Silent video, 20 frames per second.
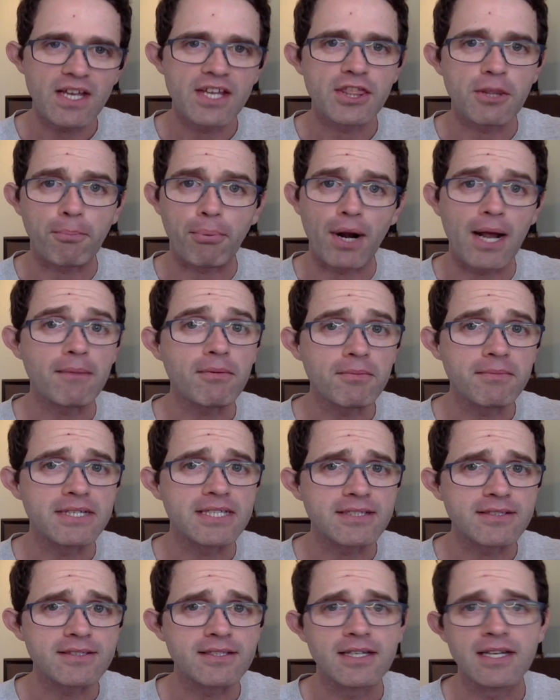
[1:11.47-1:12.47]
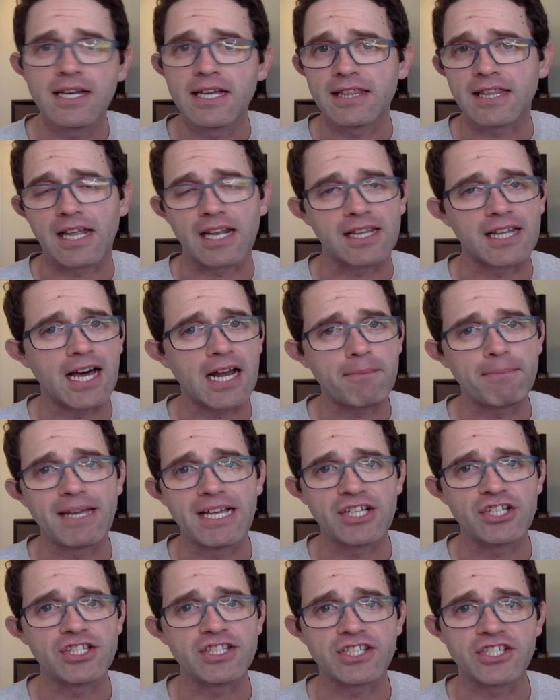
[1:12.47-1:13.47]
The problem is that a lot of
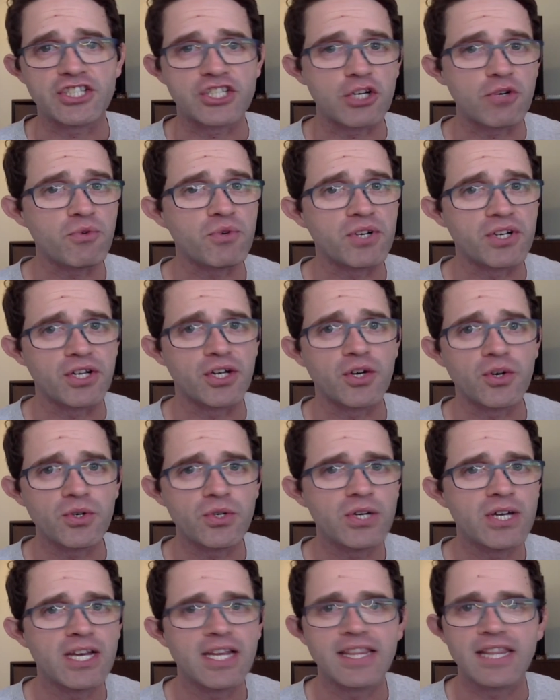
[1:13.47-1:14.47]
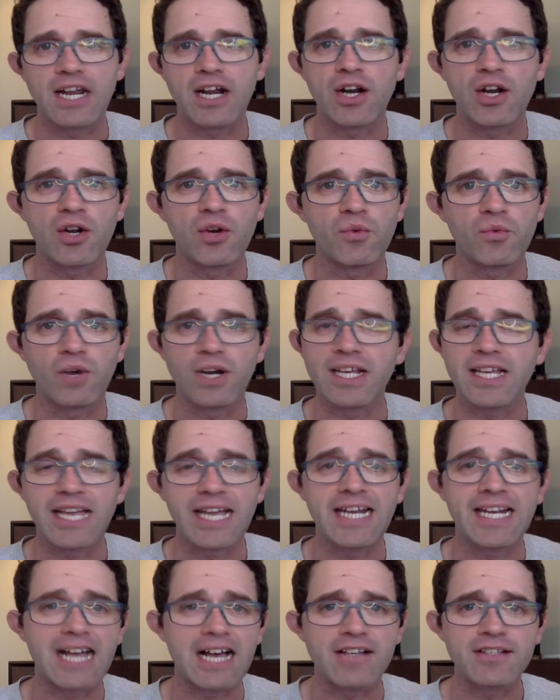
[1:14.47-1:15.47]
patients don't know that a running
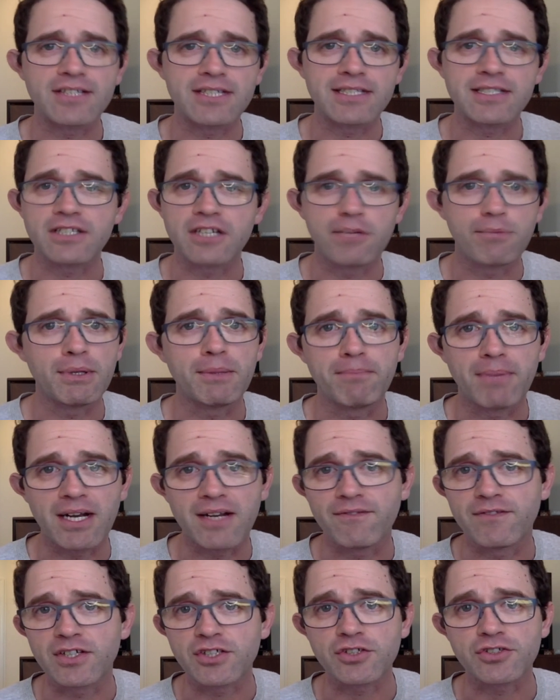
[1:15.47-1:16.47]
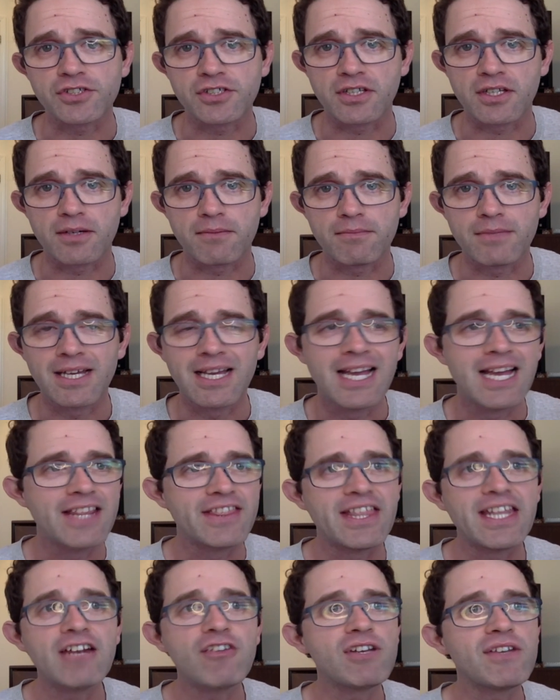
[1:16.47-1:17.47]
gait analysis could be beneficial to them.
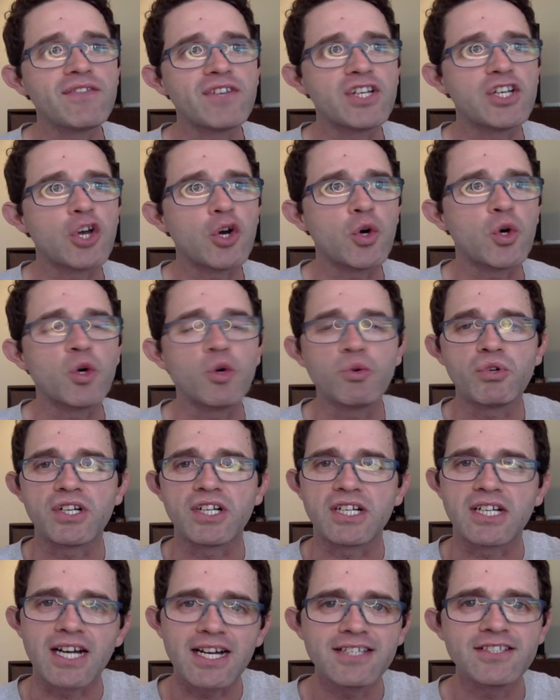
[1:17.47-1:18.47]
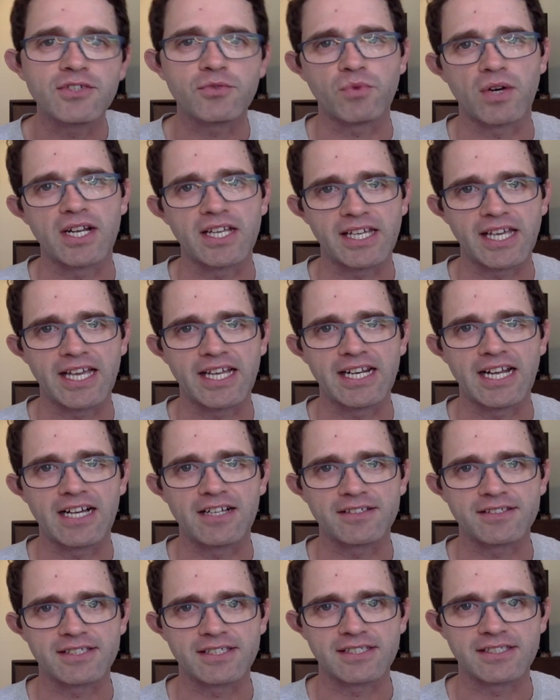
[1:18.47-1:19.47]
They don't even know who does a running gait
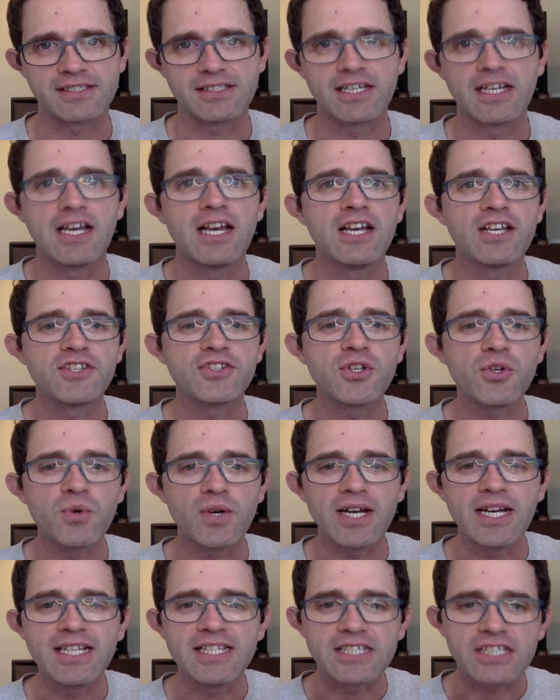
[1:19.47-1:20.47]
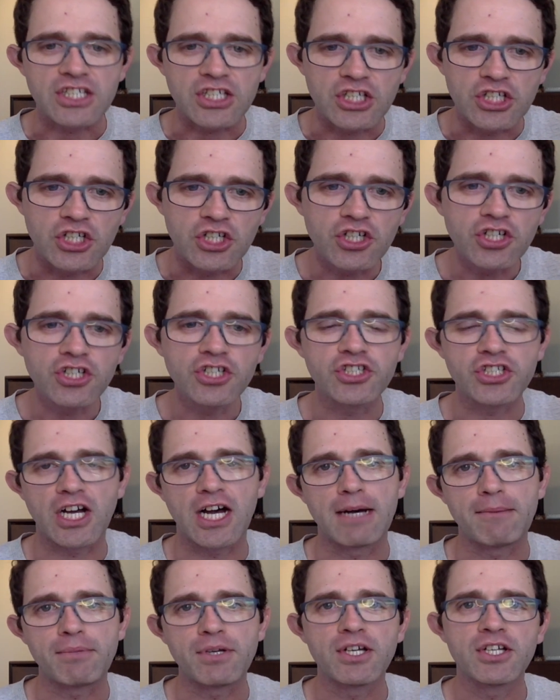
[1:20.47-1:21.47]
analysis. So it's your
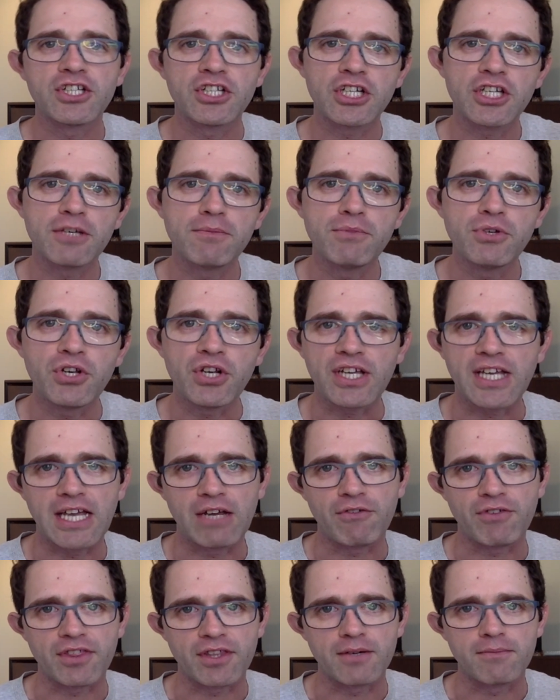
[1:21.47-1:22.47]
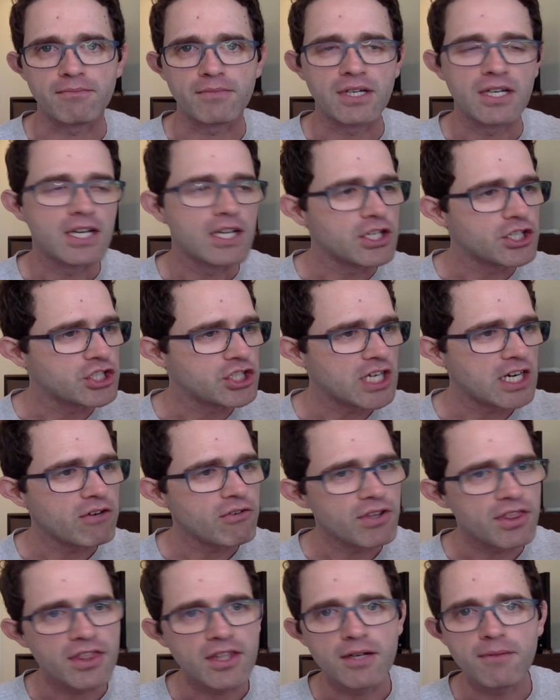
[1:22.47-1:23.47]
job to communicate with them, share
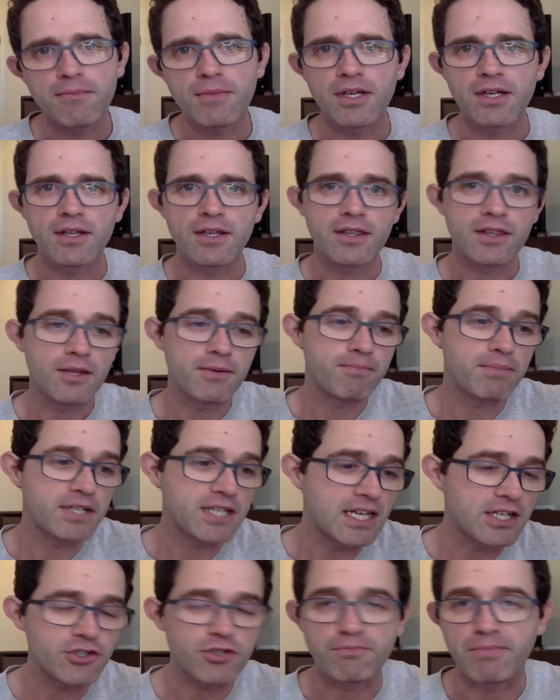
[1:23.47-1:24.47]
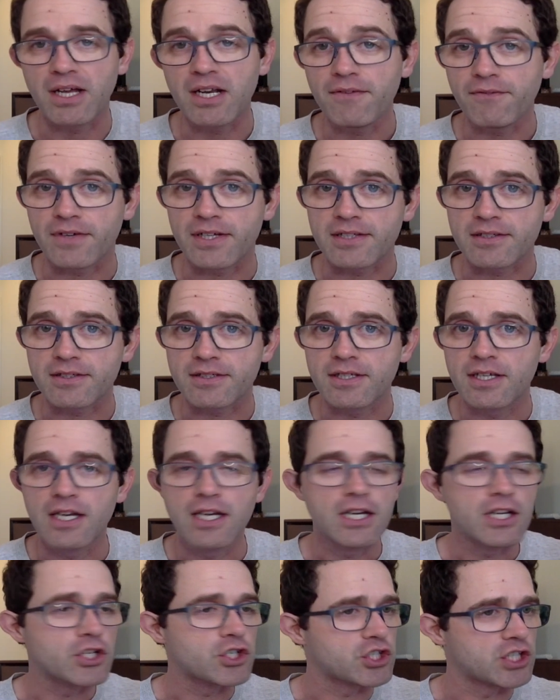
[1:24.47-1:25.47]
with them the potential benefits,
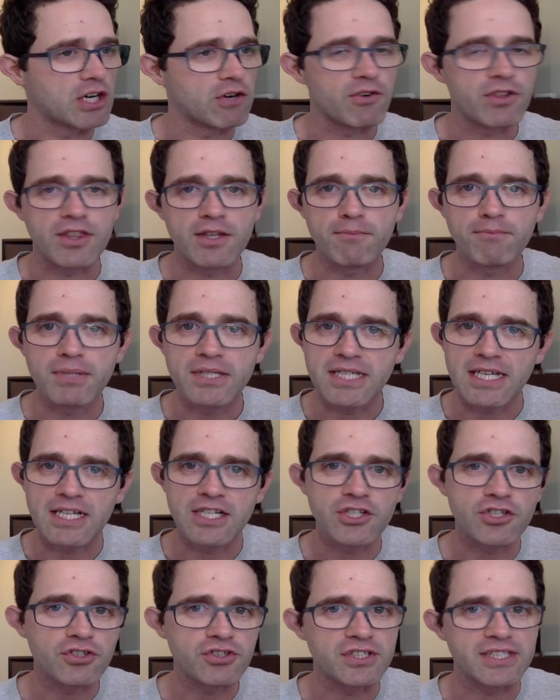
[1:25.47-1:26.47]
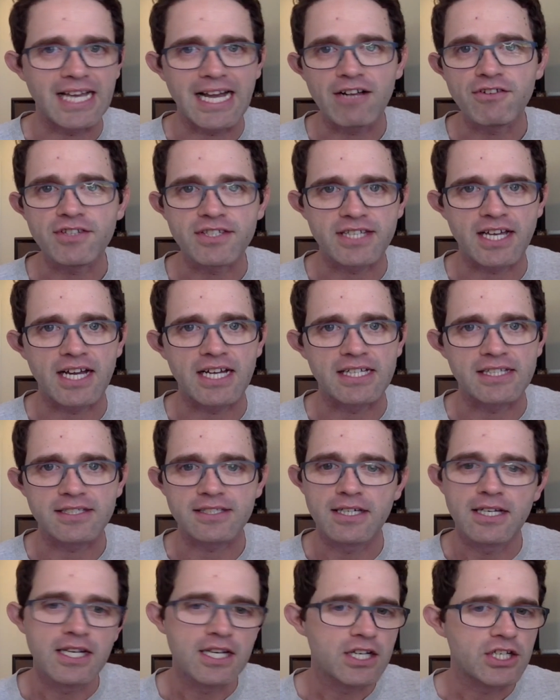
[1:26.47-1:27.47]
share with them potential
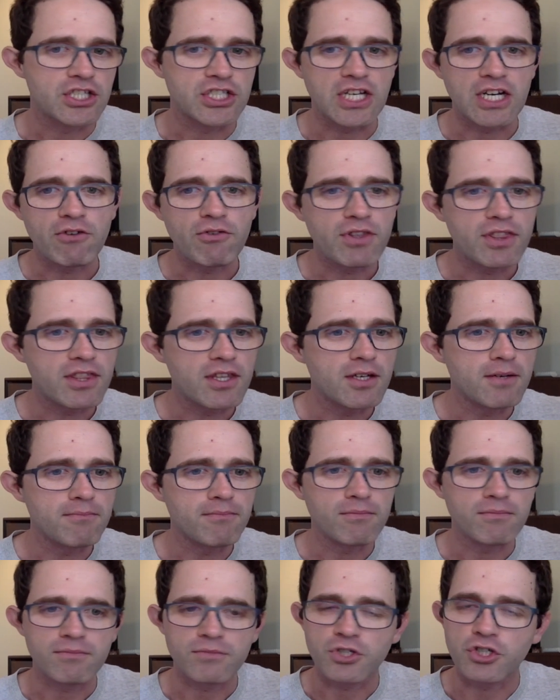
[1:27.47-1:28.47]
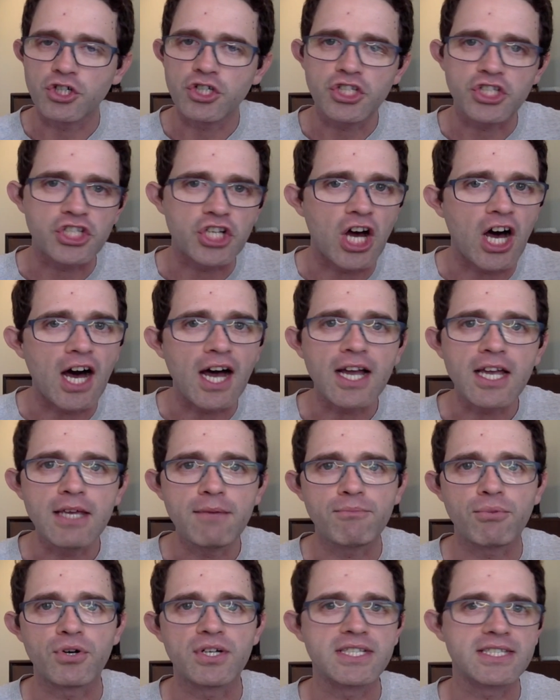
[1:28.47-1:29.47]
downsides, share with them good
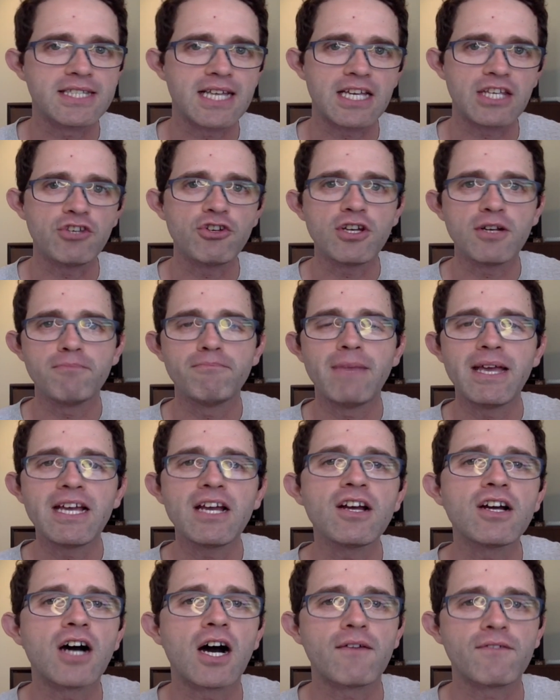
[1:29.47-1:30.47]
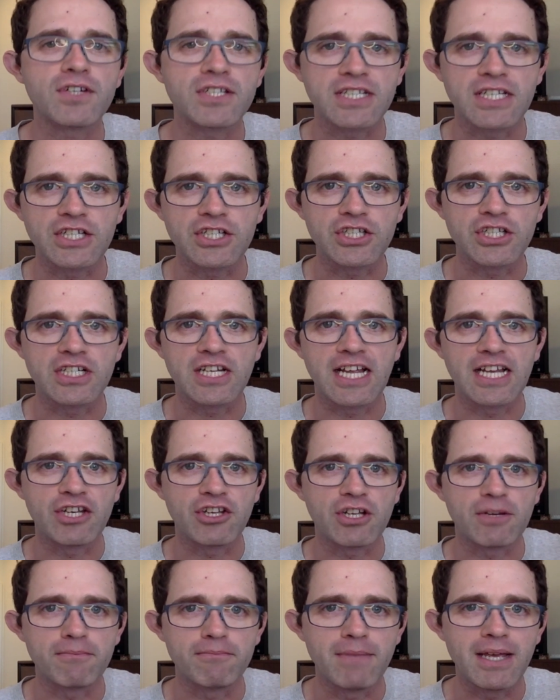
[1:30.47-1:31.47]
talking points that you can make a conversation and
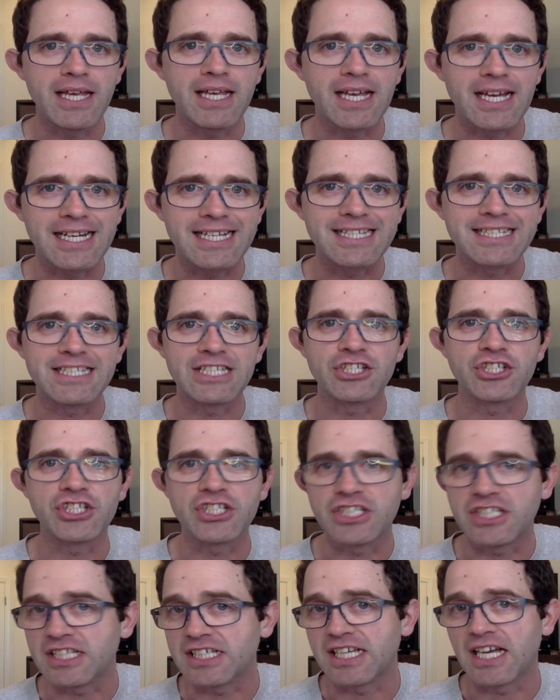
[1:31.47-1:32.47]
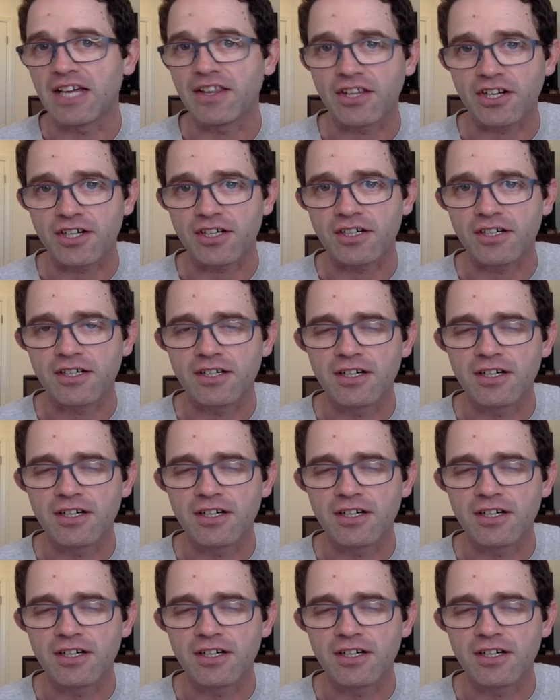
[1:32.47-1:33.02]
you can make a decision together.